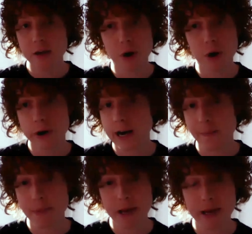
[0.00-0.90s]
wrote an
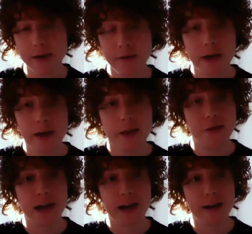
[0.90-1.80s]
op-ed
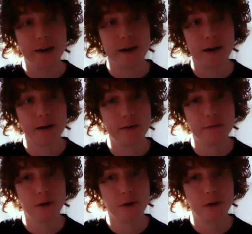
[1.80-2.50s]
that uh,